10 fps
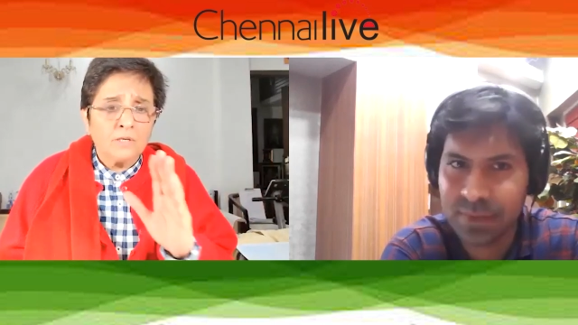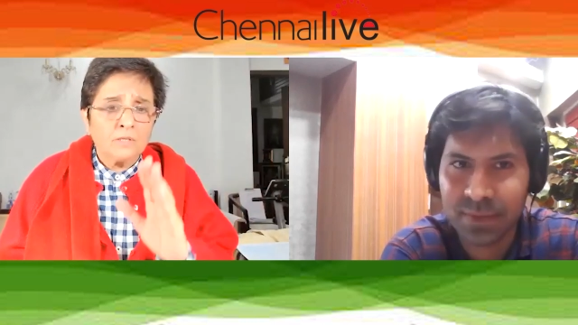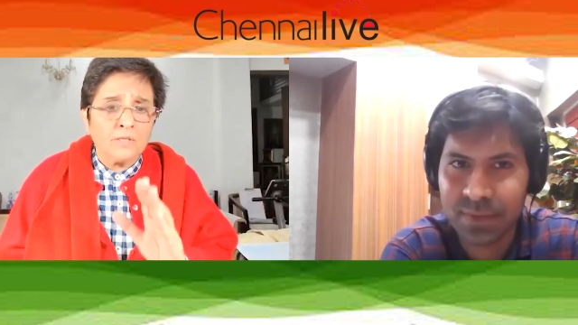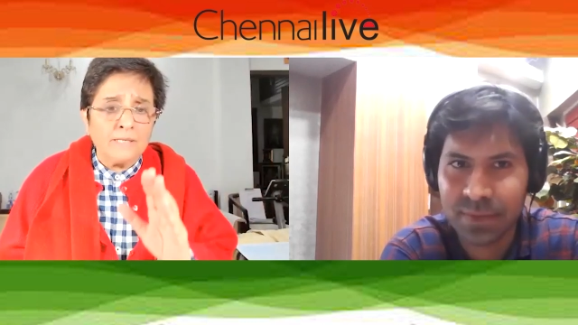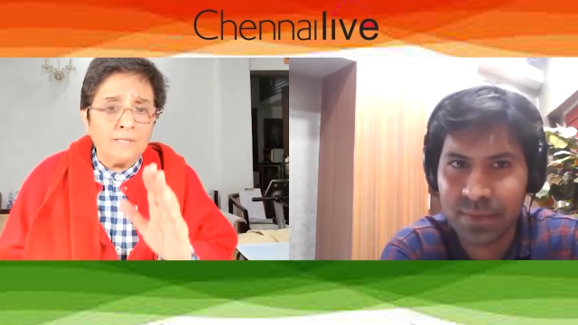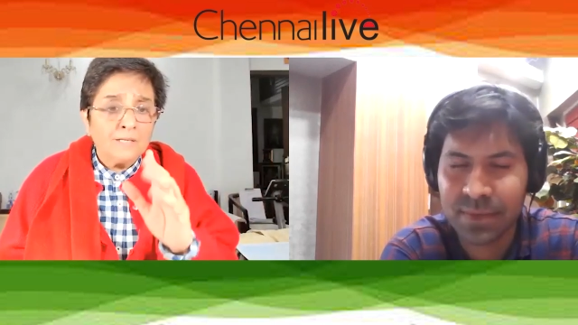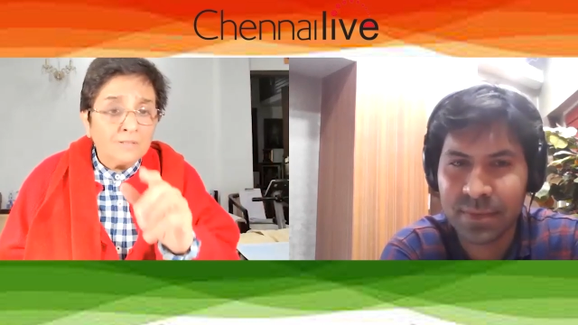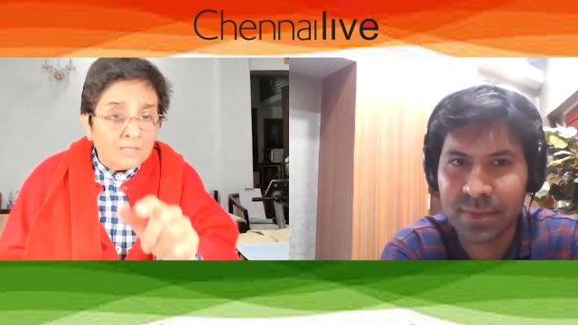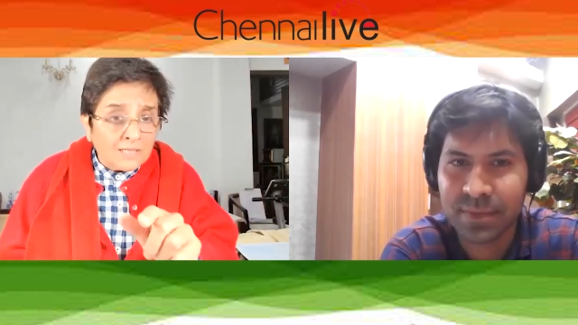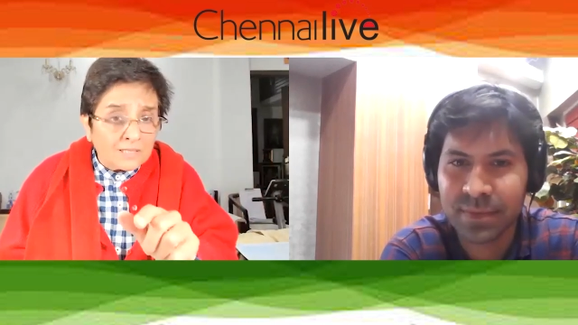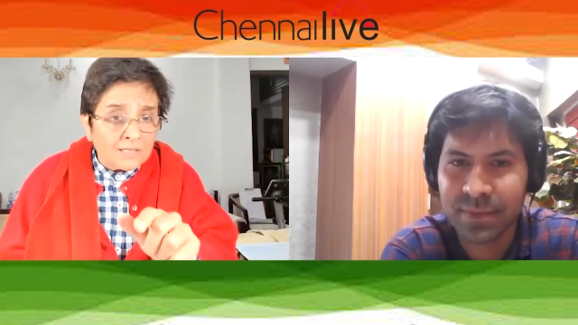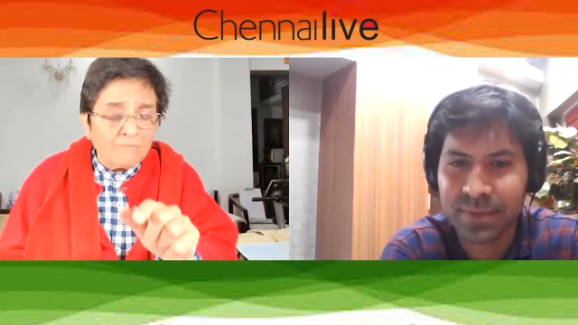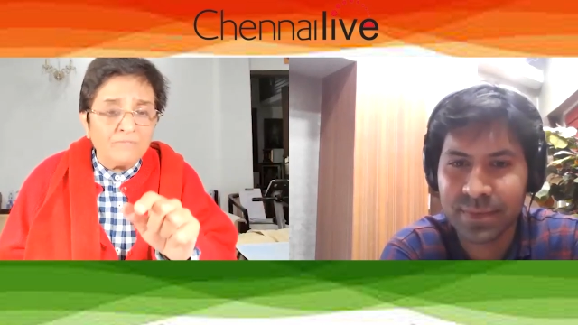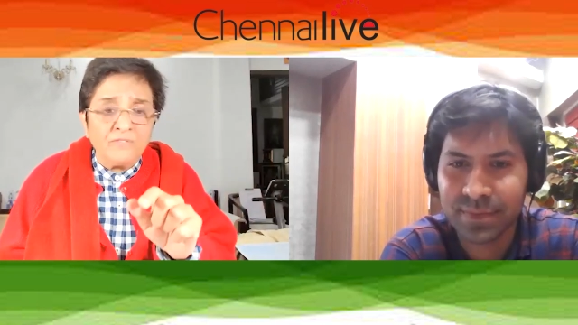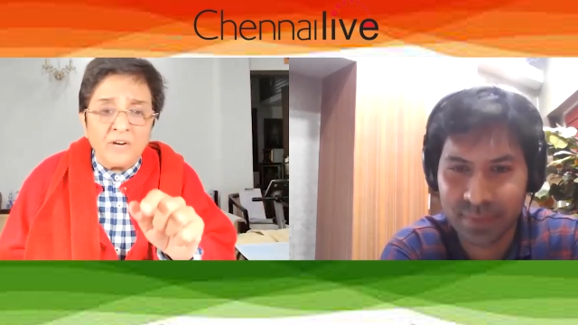Speaker 1: then these are
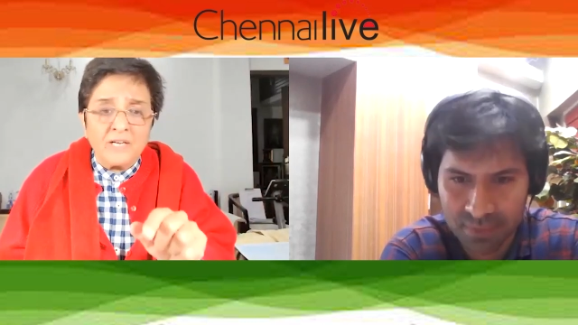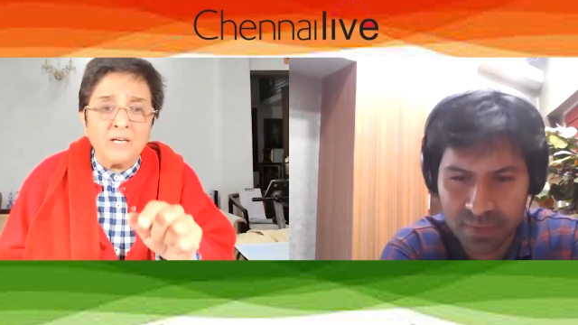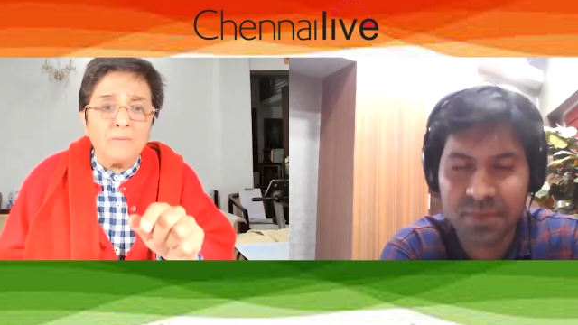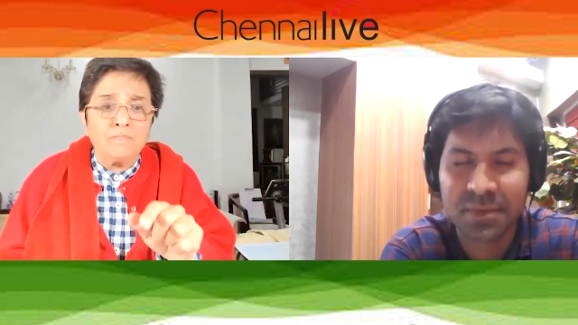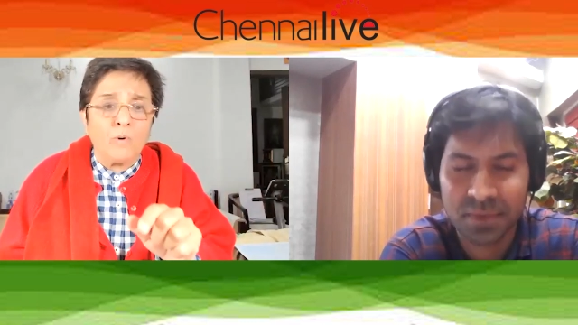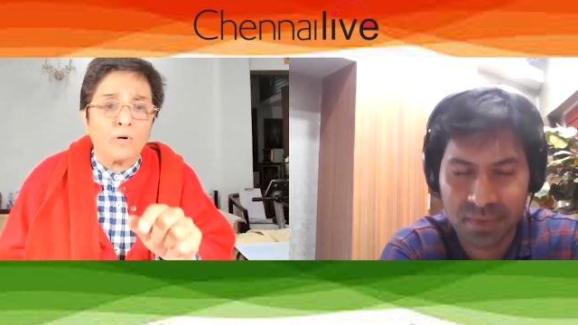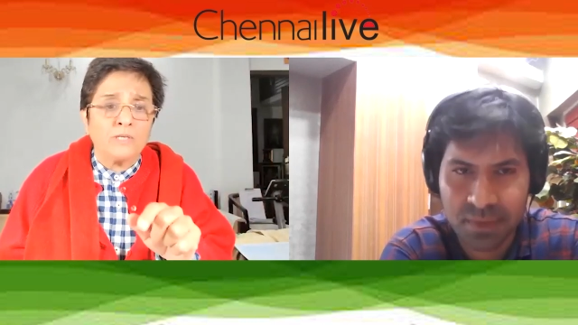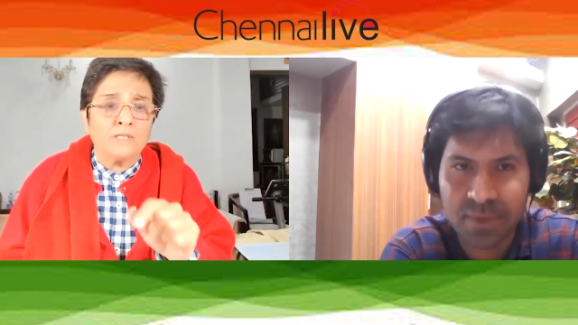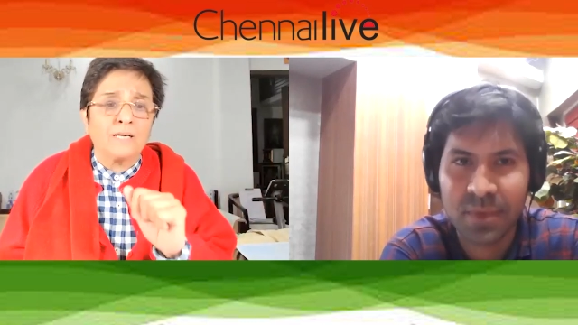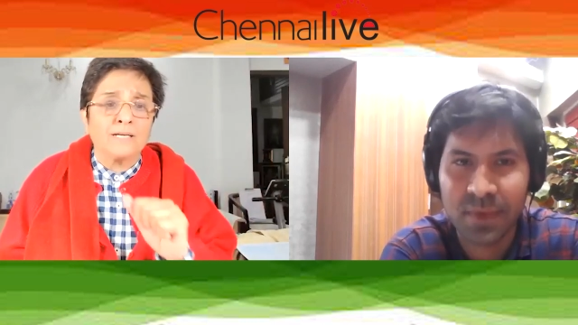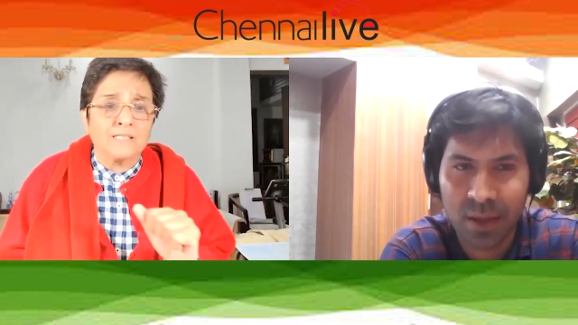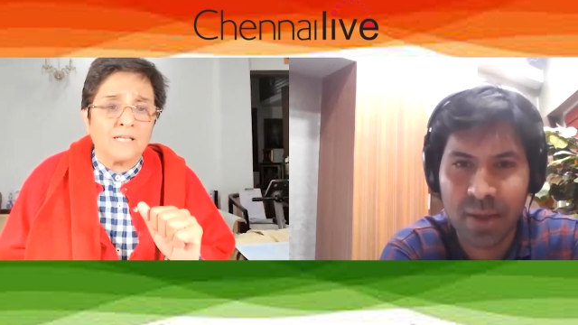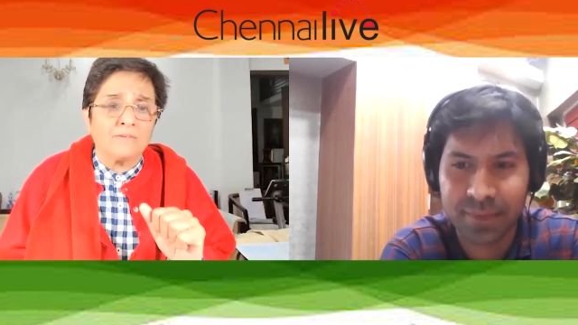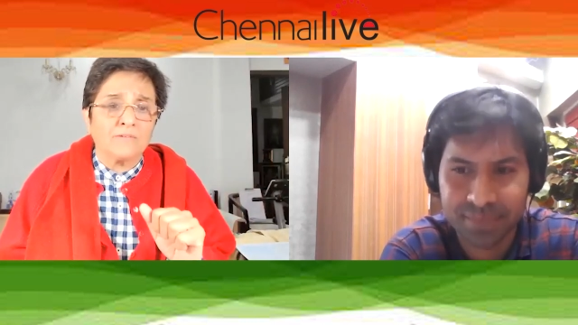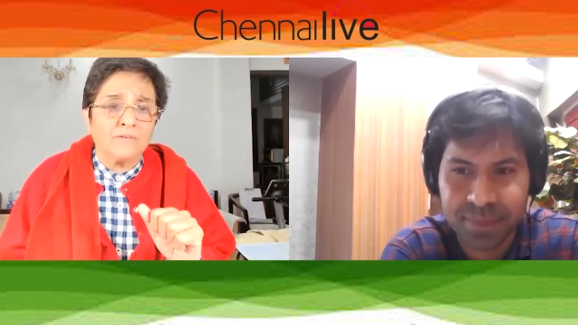some very important nuggets
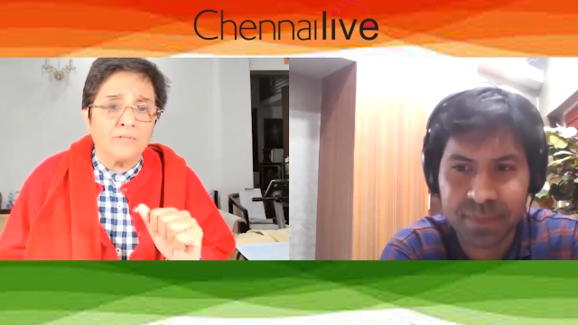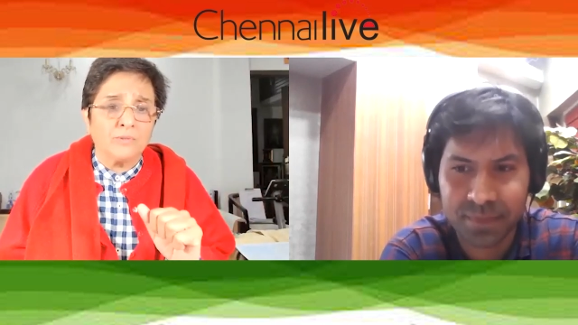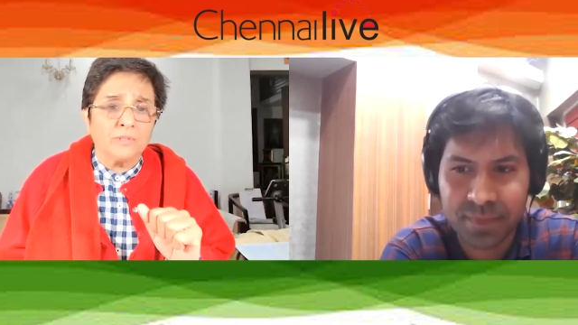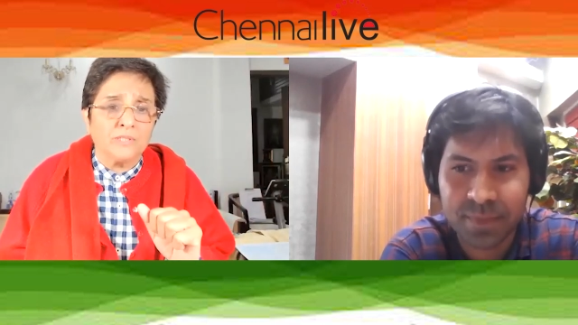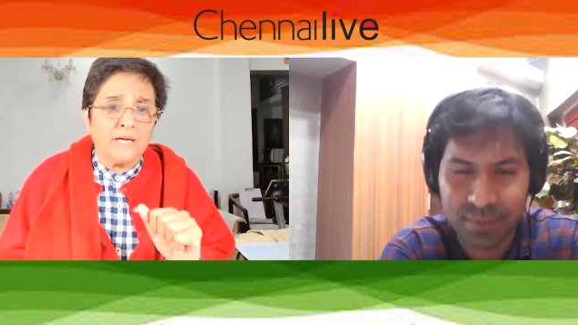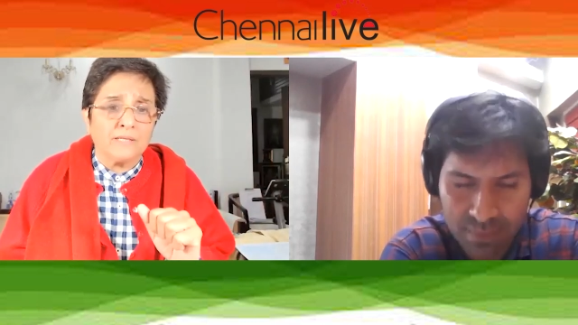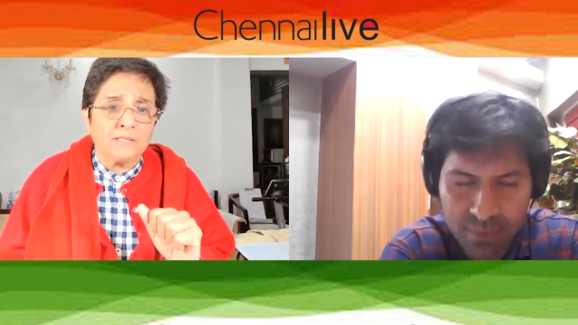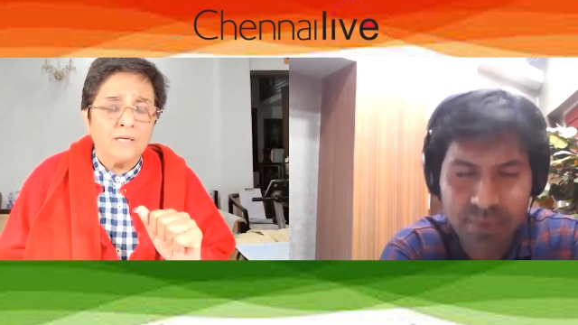I've given you in the end.